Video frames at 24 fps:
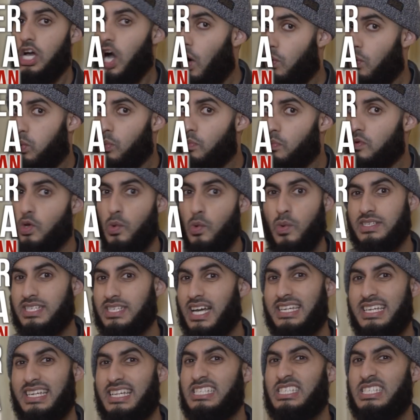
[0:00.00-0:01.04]
a woman who is
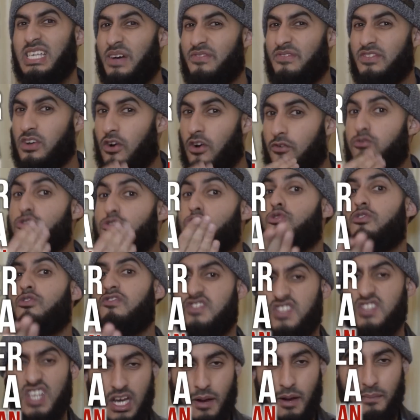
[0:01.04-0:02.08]
undeserving of what you've
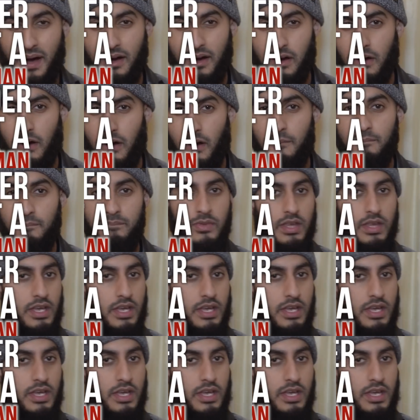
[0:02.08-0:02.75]
said about her,